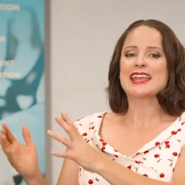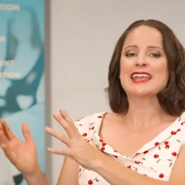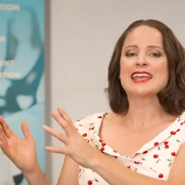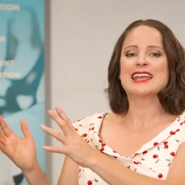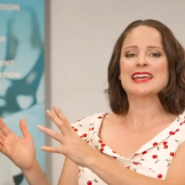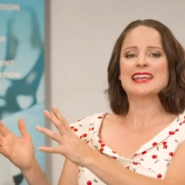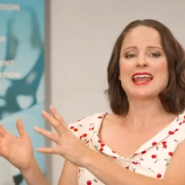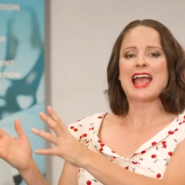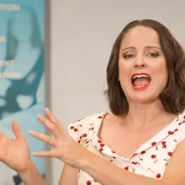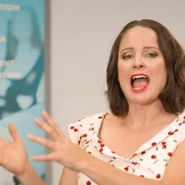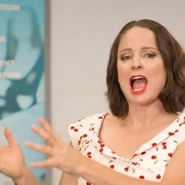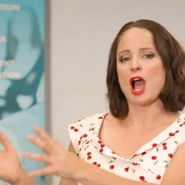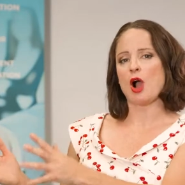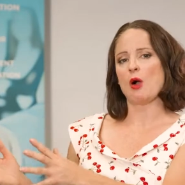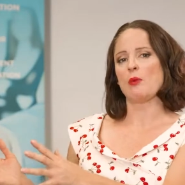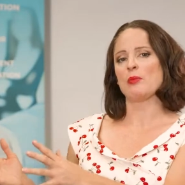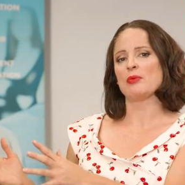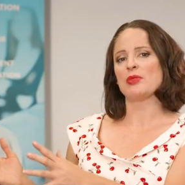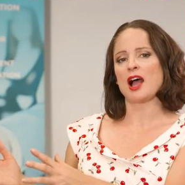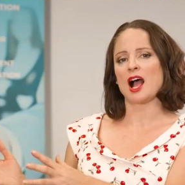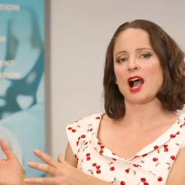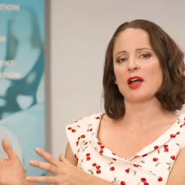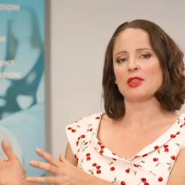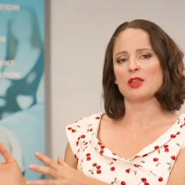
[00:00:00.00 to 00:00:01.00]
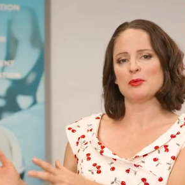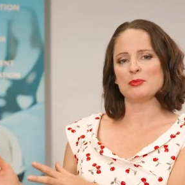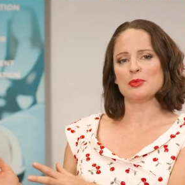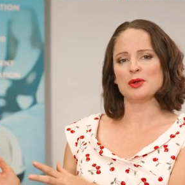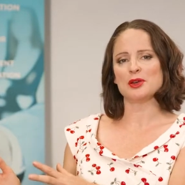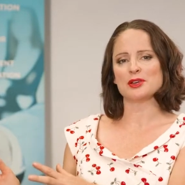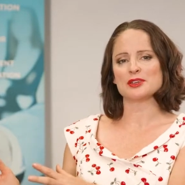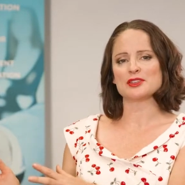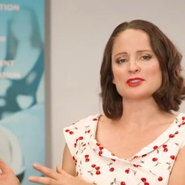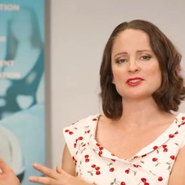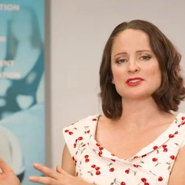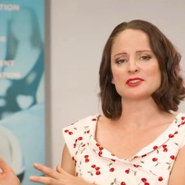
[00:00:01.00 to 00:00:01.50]
can help that other
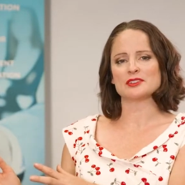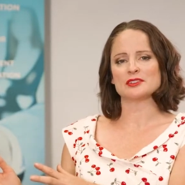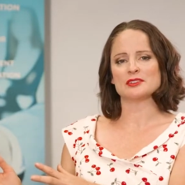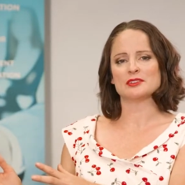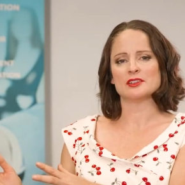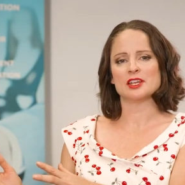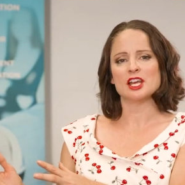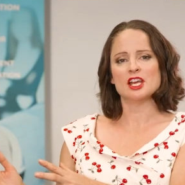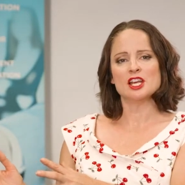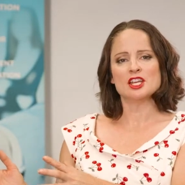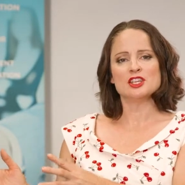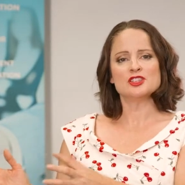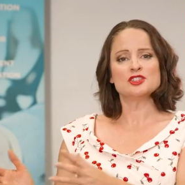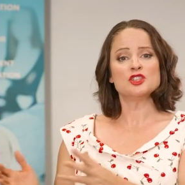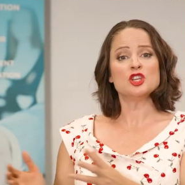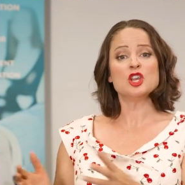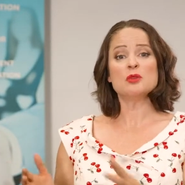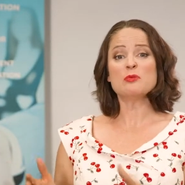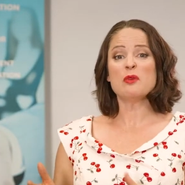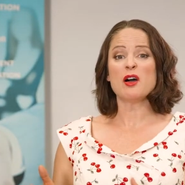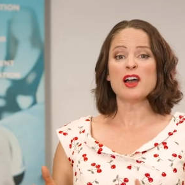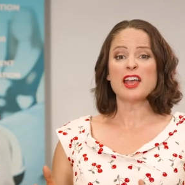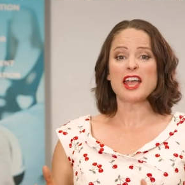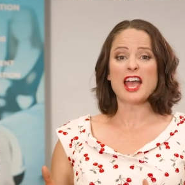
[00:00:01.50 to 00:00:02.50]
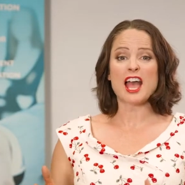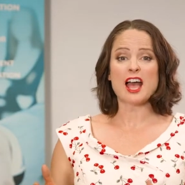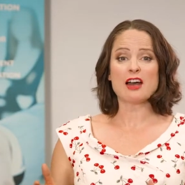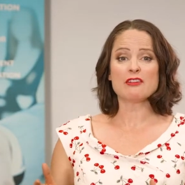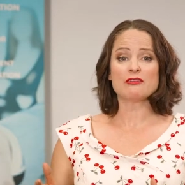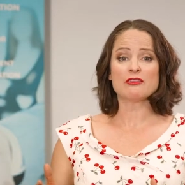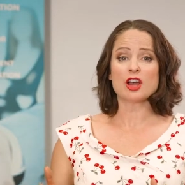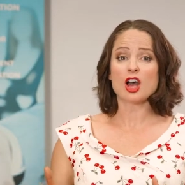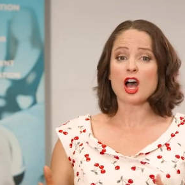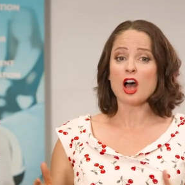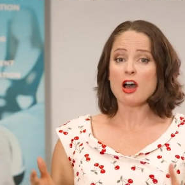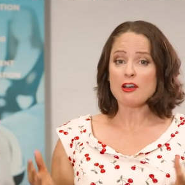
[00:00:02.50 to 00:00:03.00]
person. So you might have